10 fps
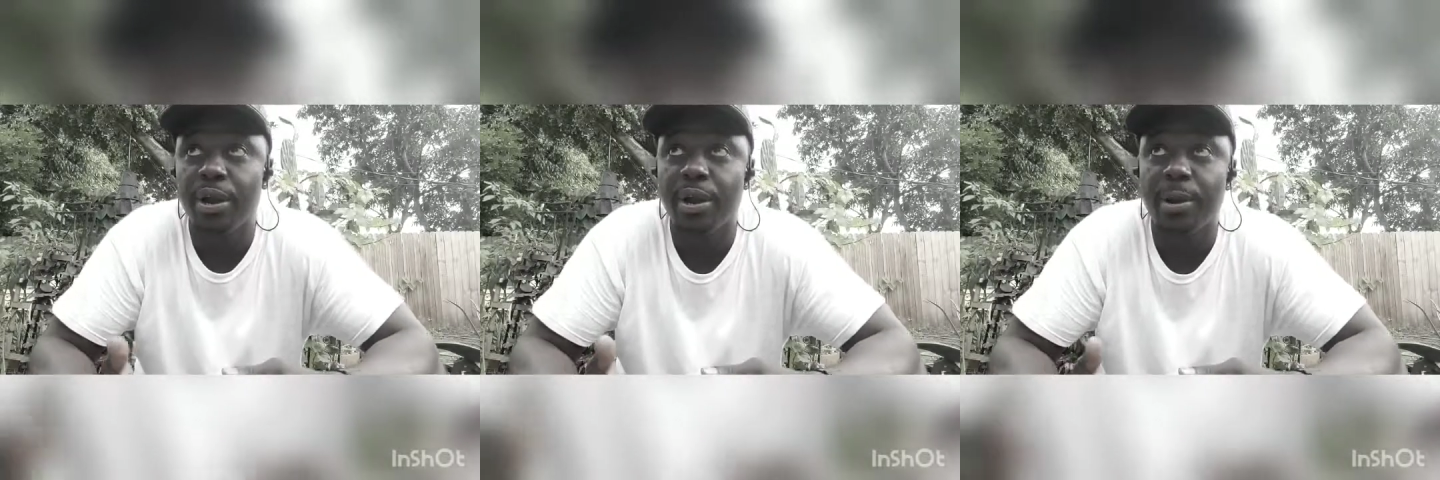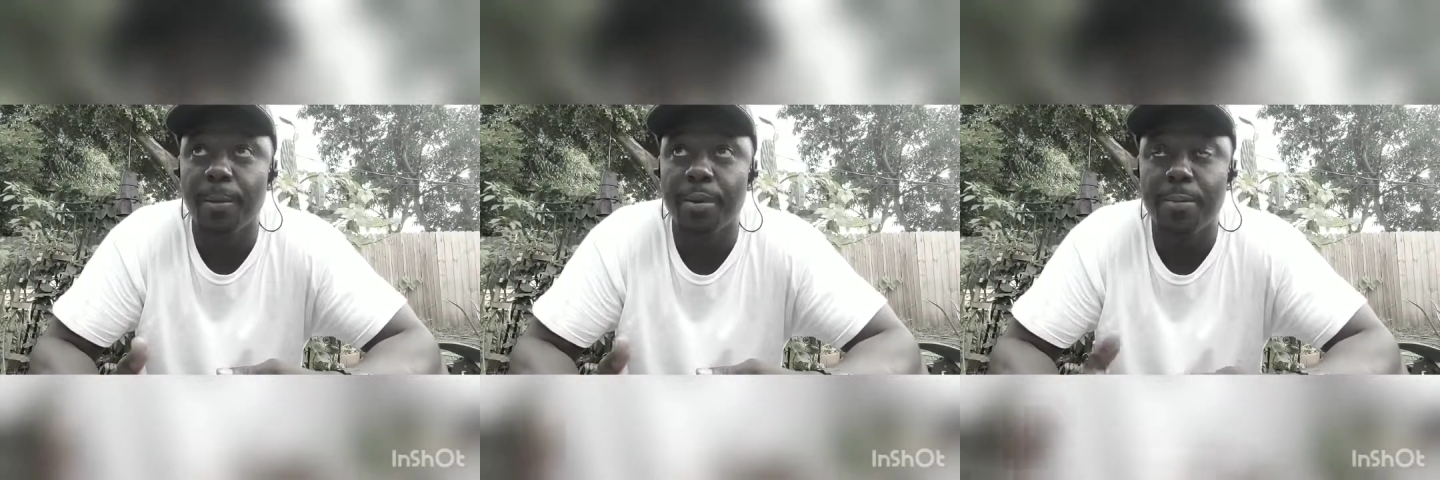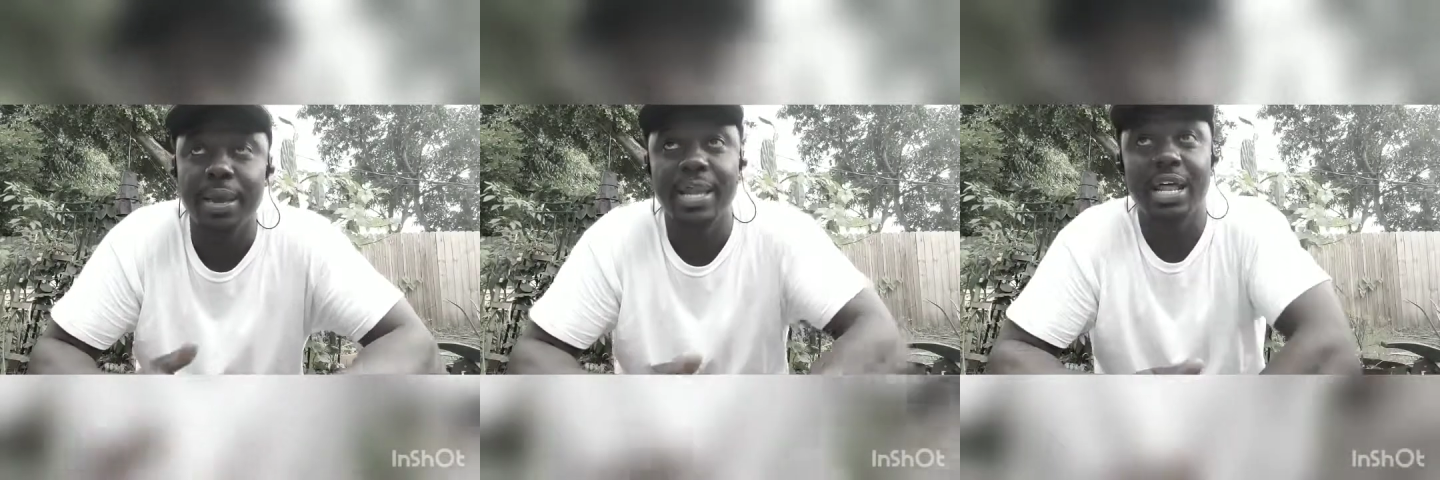Where
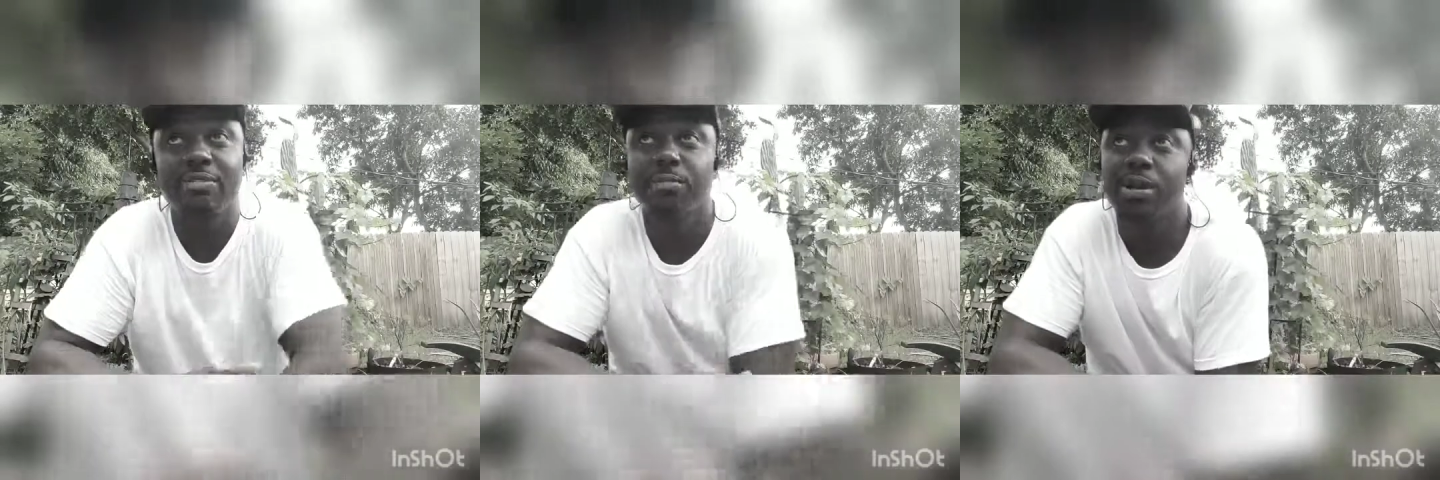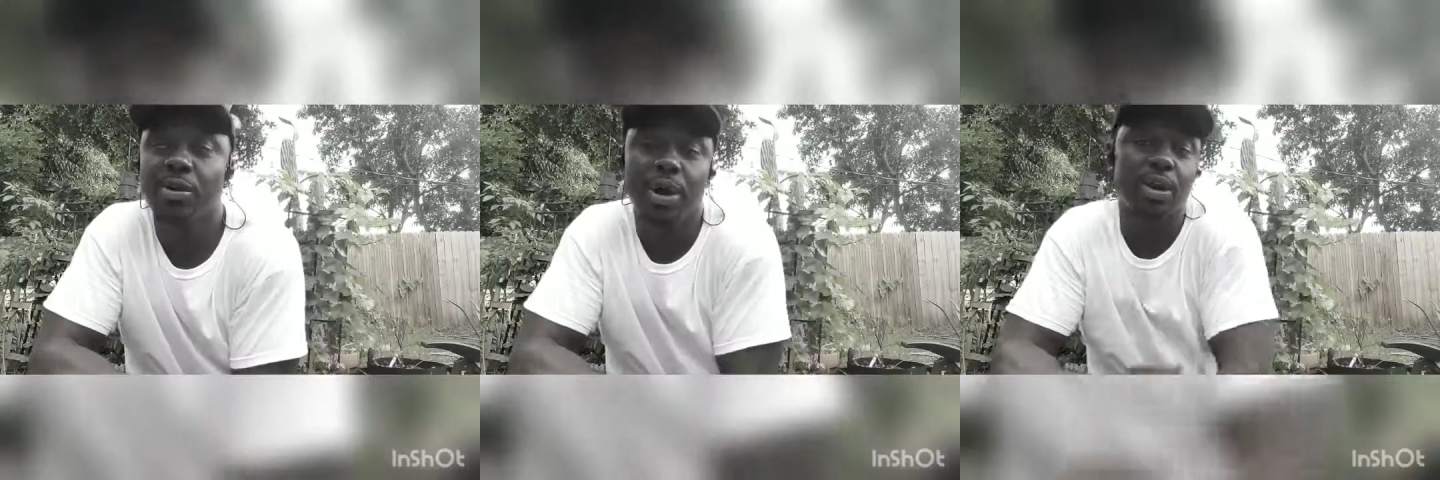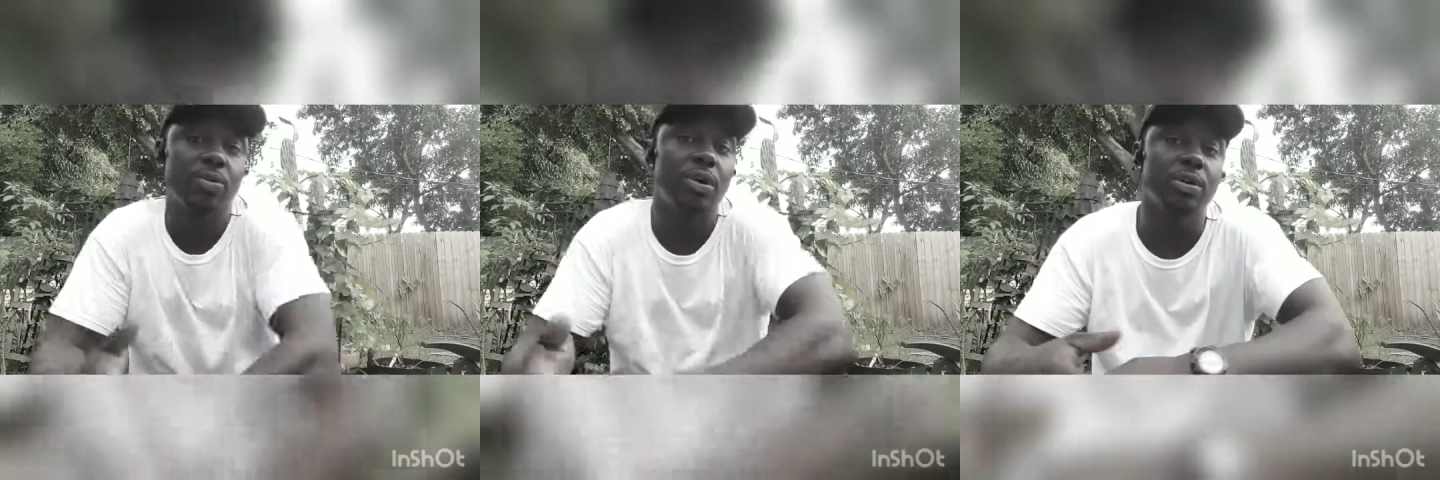it may not even be a
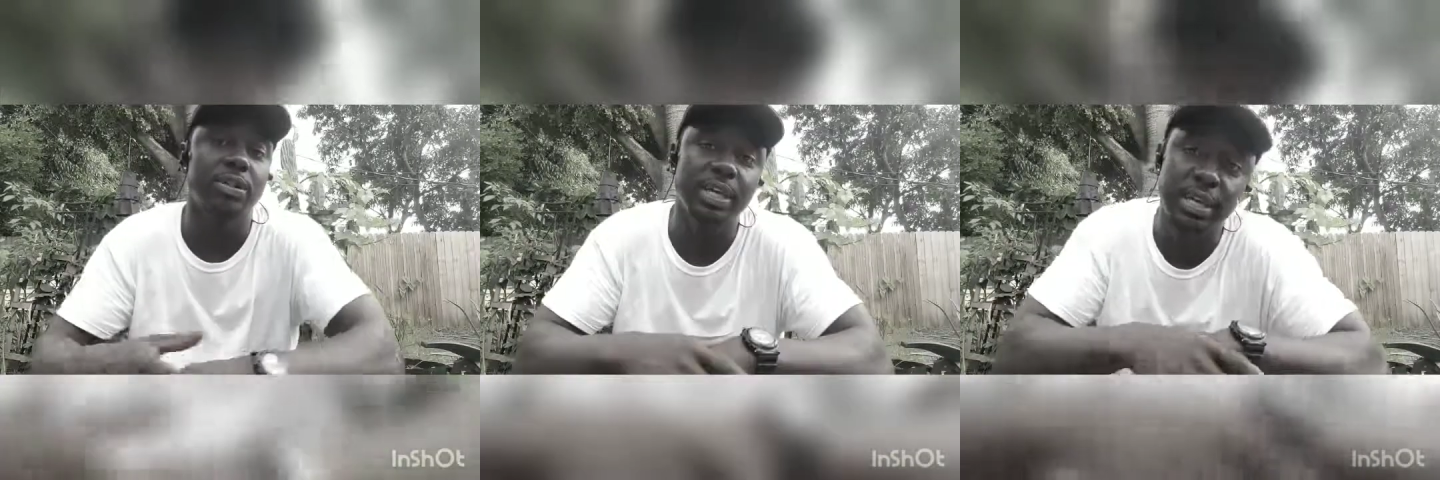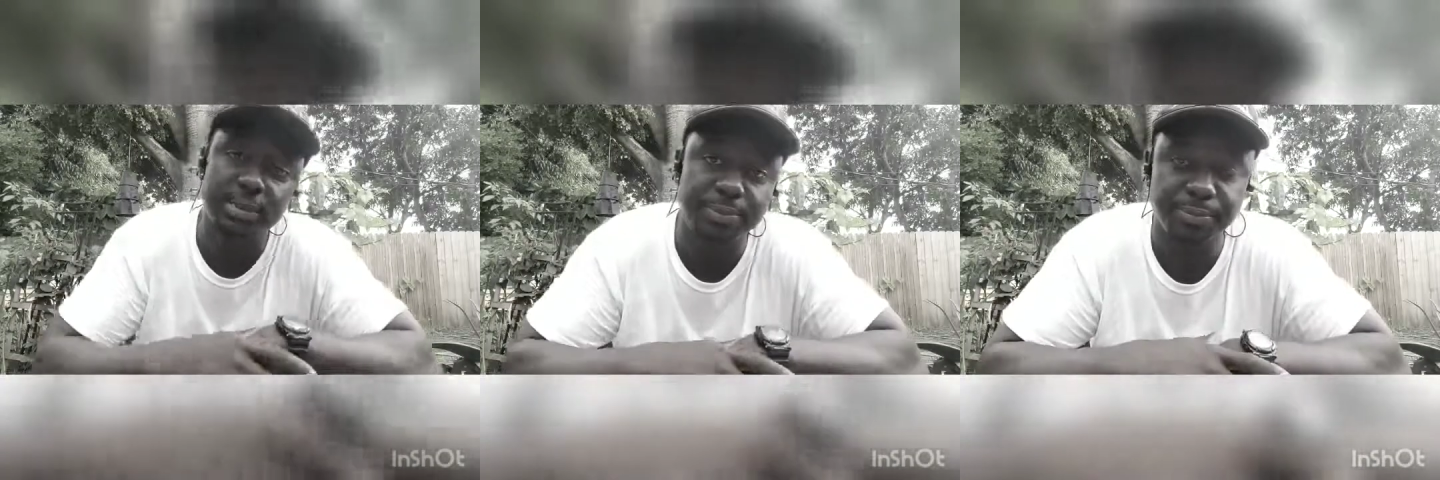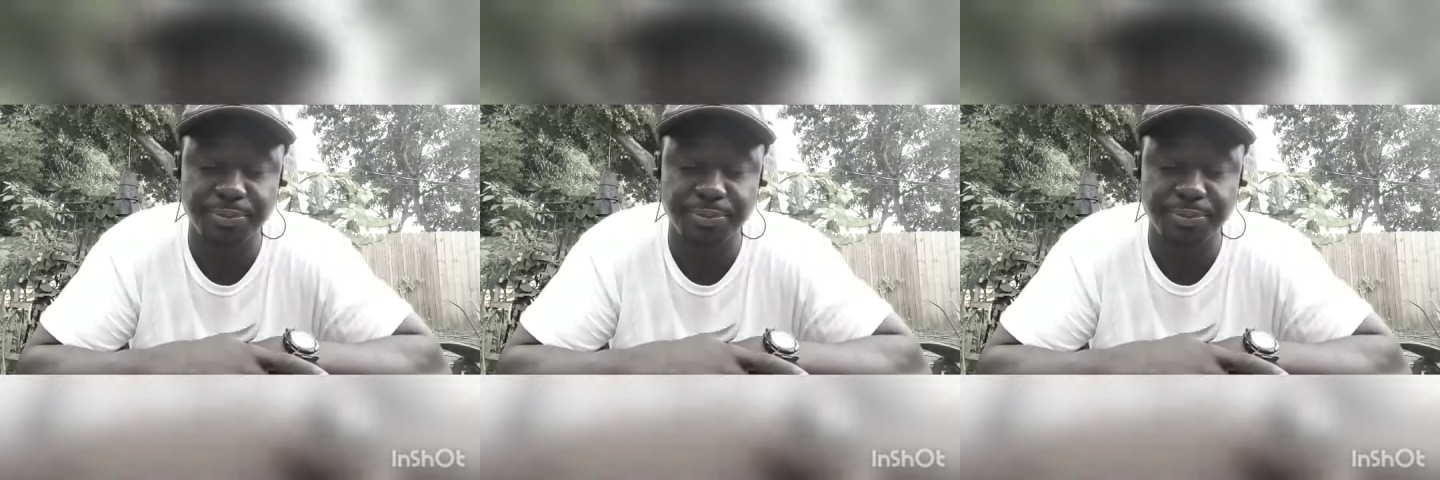right or wrong thing.